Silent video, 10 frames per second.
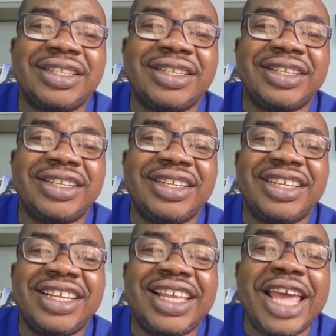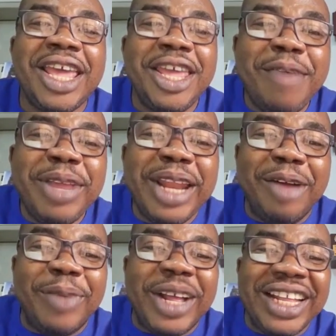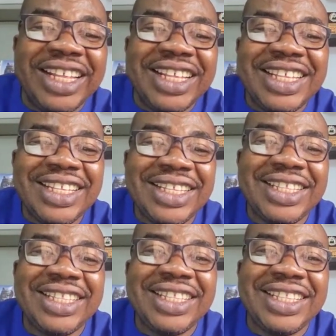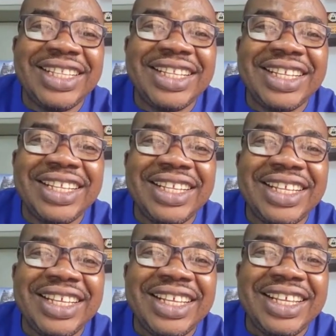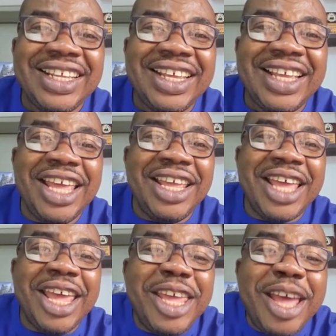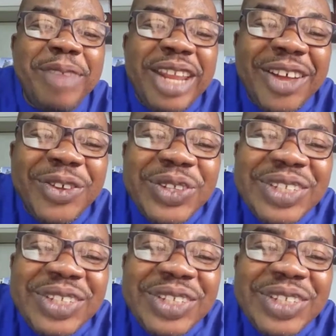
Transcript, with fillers: Can you okay. hear me now, man? Okay. Can, can, can you hear me now?